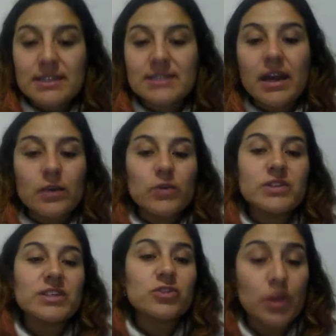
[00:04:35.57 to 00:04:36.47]
study was
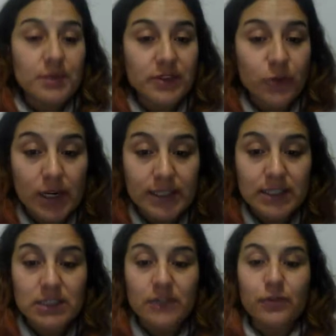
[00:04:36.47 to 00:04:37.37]
descriptive
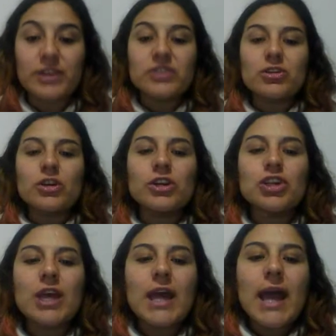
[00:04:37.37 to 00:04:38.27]
qualitative
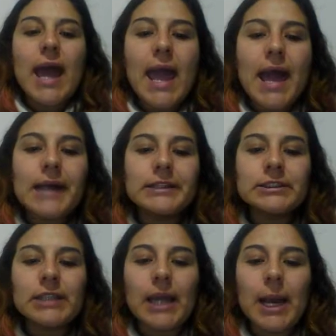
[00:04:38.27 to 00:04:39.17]
research, and